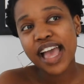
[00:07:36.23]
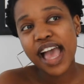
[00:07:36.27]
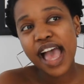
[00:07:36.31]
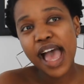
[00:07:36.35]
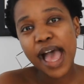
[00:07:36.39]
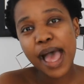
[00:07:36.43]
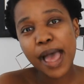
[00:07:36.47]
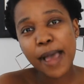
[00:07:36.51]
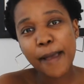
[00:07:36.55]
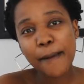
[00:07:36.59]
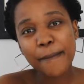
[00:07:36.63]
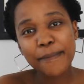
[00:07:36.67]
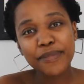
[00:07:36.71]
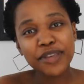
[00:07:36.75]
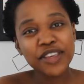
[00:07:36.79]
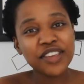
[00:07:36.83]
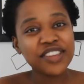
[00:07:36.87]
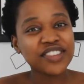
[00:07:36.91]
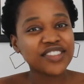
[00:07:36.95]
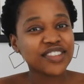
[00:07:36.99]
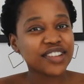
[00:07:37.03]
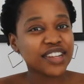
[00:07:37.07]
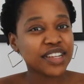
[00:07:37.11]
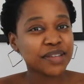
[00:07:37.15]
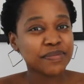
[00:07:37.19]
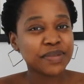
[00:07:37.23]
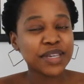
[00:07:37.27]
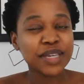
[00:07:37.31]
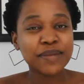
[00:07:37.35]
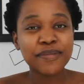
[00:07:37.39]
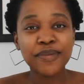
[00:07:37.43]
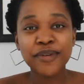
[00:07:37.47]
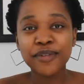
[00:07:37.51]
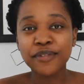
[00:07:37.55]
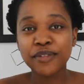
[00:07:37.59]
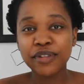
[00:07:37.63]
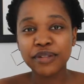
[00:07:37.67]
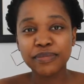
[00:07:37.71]
Um, usually
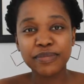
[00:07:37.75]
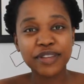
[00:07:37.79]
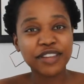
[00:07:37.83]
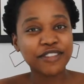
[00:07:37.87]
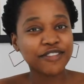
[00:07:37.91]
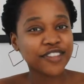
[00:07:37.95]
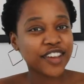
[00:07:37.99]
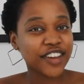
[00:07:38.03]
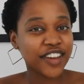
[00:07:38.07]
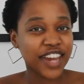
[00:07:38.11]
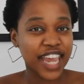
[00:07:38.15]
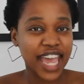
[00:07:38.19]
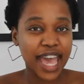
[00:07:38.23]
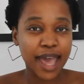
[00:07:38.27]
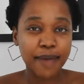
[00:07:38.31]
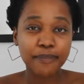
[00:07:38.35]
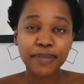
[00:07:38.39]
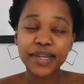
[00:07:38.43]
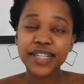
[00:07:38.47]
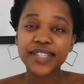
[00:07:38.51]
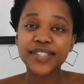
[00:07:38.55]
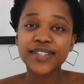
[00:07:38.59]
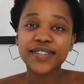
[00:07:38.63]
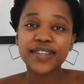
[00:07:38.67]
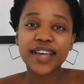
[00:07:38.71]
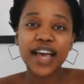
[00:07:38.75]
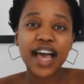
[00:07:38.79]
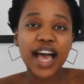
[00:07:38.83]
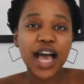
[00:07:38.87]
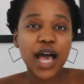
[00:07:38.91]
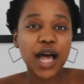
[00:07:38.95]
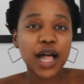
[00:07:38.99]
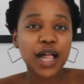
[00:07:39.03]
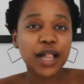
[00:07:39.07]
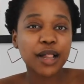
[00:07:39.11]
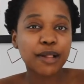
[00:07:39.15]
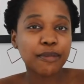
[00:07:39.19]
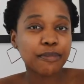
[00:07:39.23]
people will be very happy to
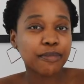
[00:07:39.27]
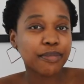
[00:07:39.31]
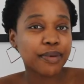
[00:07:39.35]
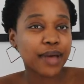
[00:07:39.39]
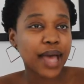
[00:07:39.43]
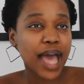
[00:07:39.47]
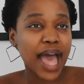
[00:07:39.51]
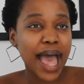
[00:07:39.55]
help.